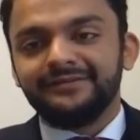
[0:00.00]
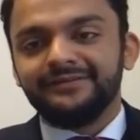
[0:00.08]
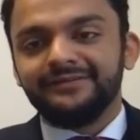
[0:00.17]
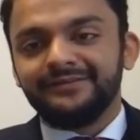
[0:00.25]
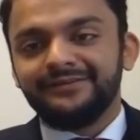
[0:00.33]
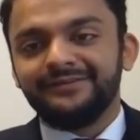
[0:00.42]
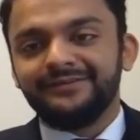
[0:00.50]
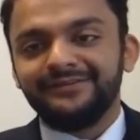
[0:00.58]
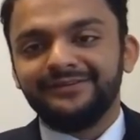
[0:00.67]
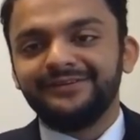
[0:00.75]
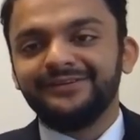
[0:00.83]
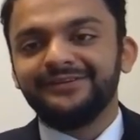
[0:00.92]

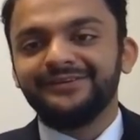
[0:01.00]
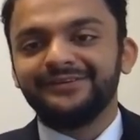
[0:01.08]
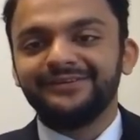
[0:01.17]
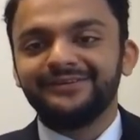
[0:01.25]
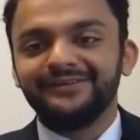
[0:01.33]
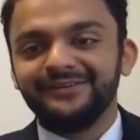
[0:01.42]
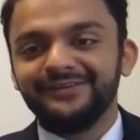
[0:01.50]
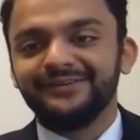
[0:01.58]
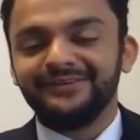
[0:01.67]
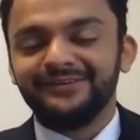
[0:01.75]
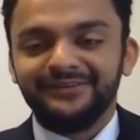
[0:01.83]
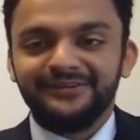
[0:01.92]

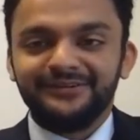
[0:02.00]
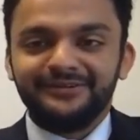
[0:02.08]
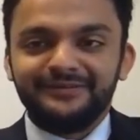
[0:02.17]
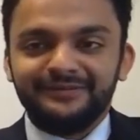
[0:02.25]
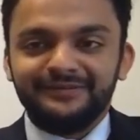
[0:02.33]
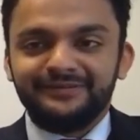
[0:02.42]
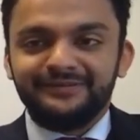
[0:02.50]
This person isn't speaking.